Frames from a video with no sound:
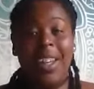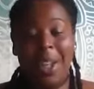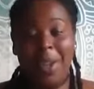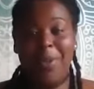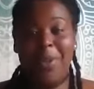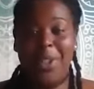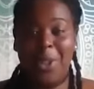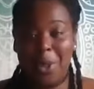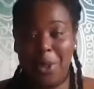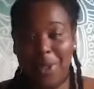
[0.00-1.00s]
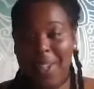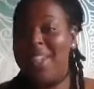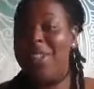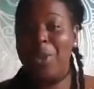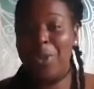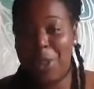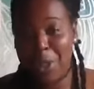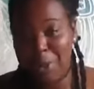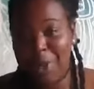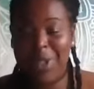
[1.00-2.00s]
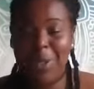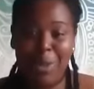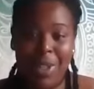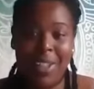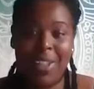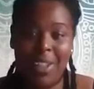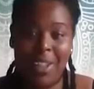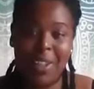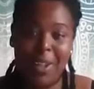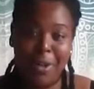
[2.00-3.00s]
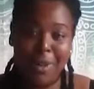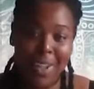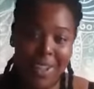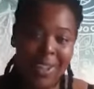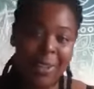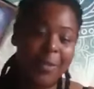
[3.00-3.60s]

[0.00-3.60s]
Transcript: heaven is your right and your responsibility. Okay.